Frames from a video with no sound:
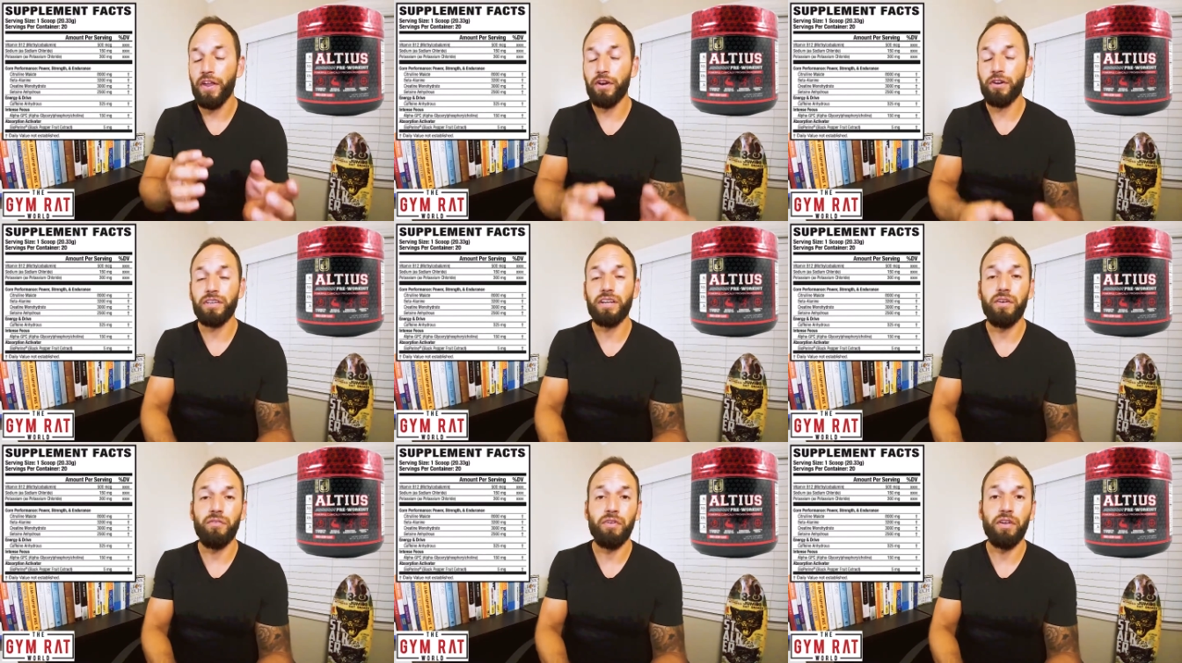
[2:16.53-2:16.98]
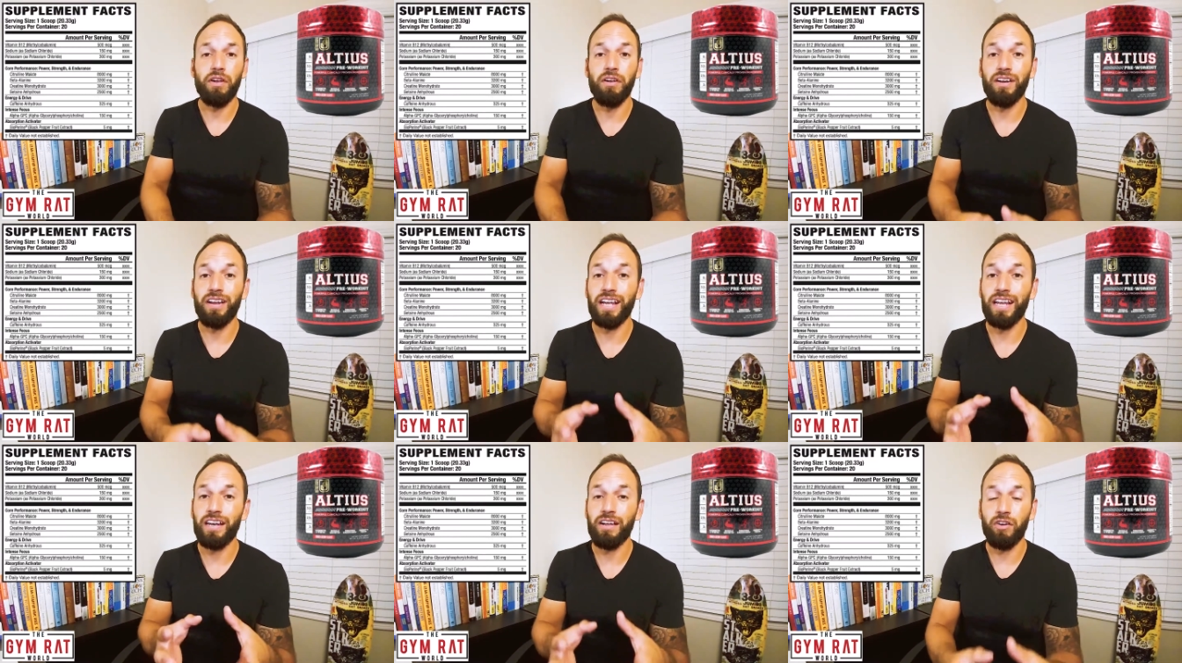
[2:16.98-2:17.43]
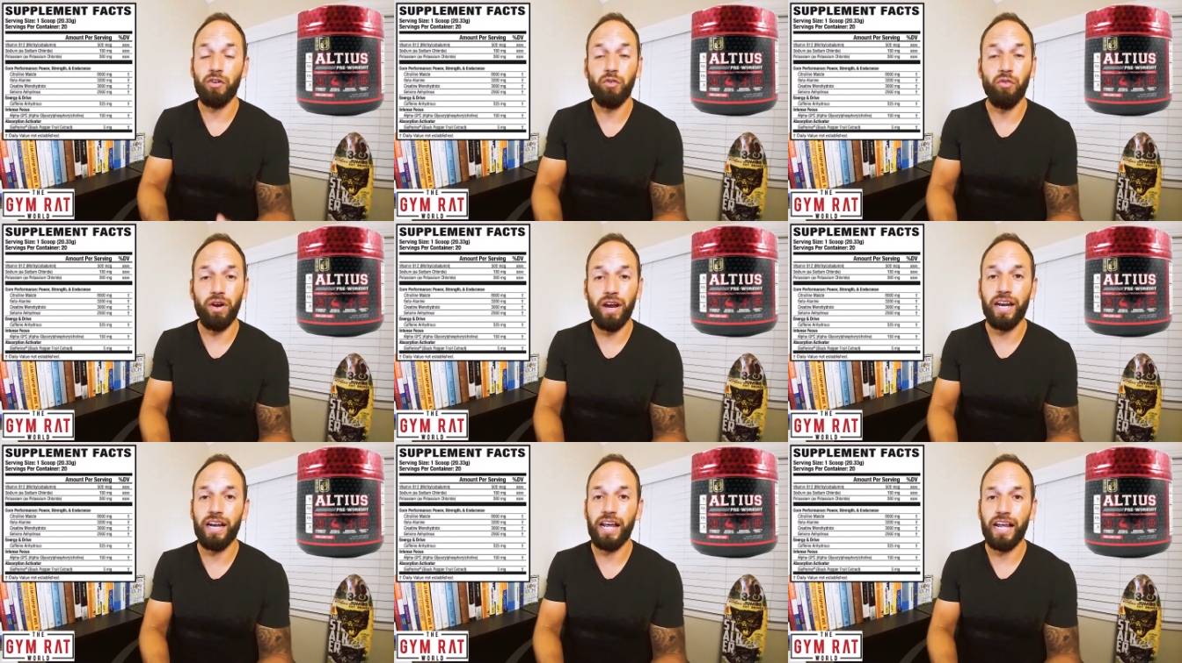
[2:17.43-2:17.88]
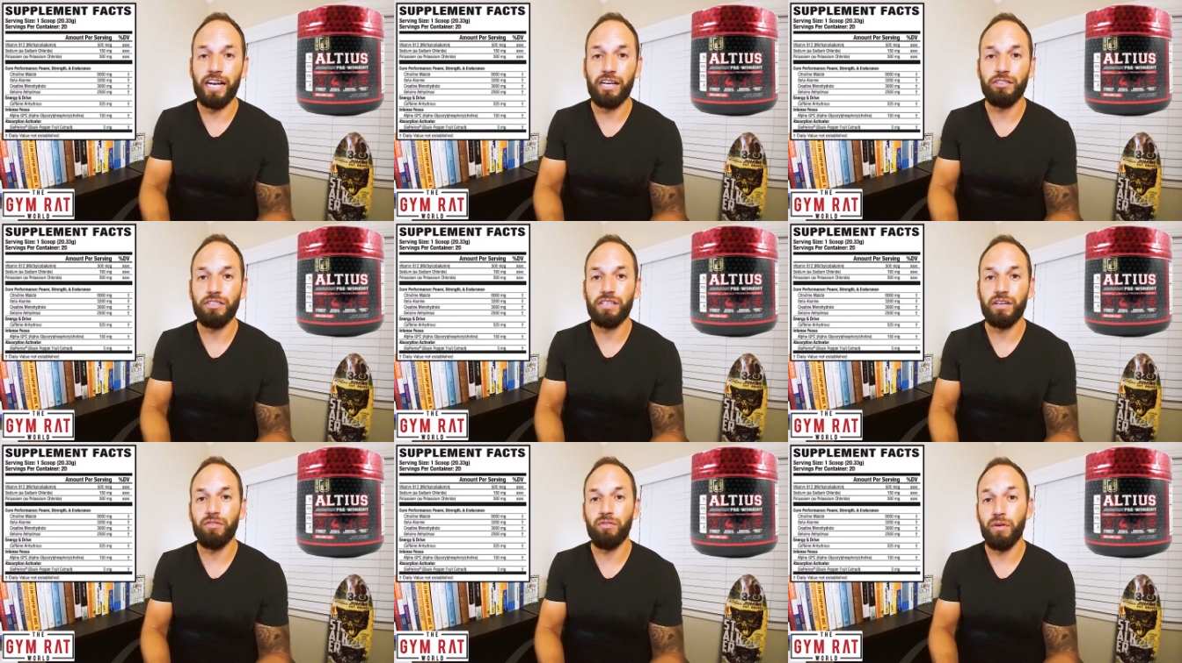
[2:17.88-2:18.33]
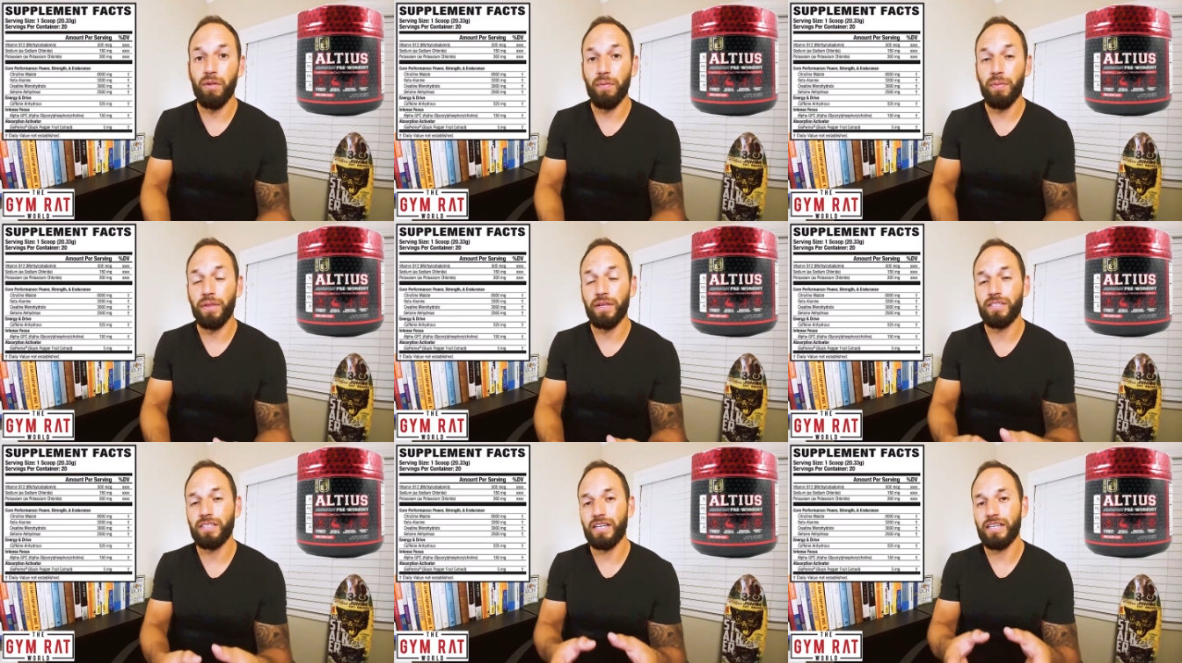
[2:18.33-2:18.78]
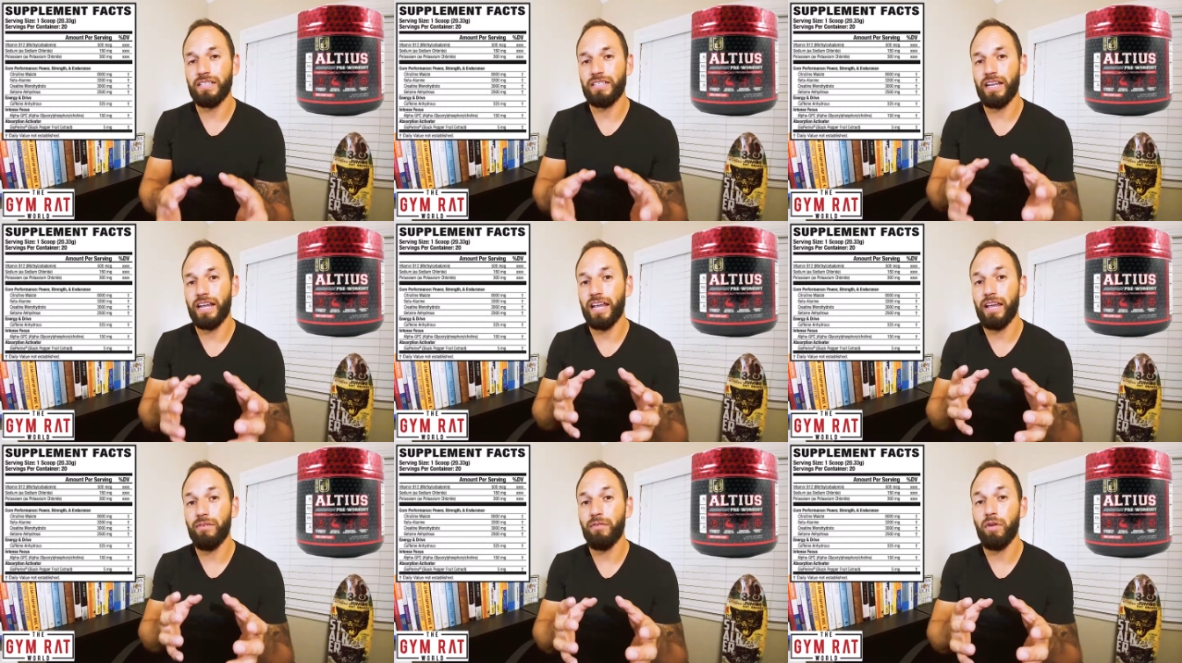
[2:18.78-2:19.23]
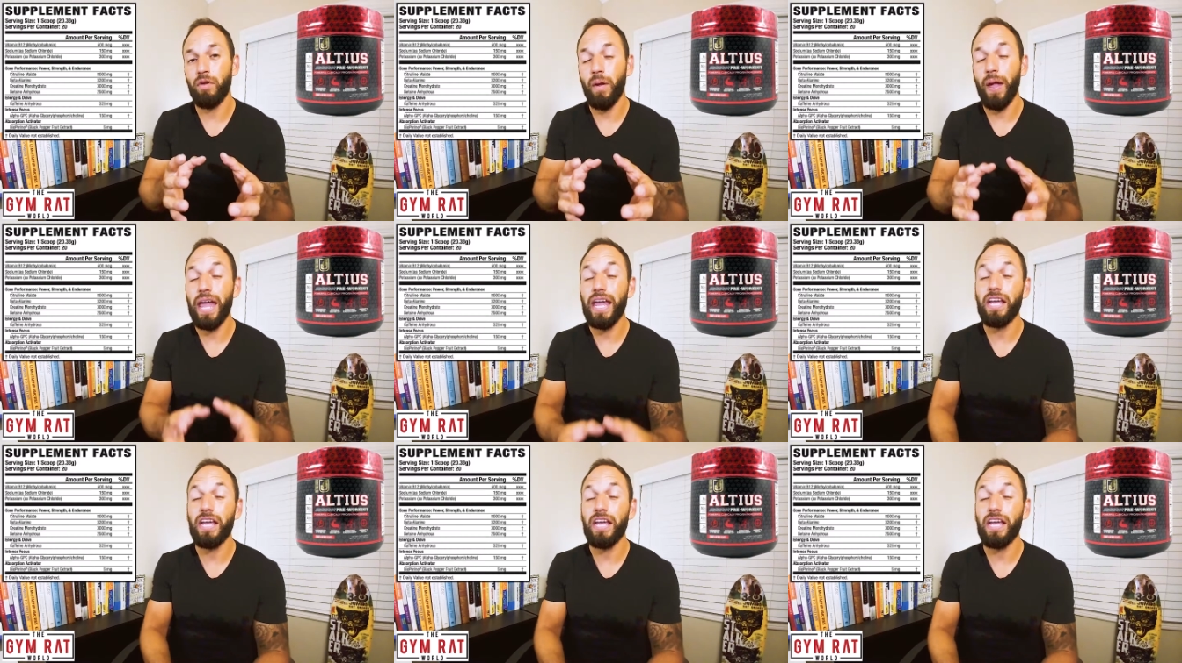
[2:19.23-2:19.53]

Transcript: You're definitely going to get a great energy from this because they give you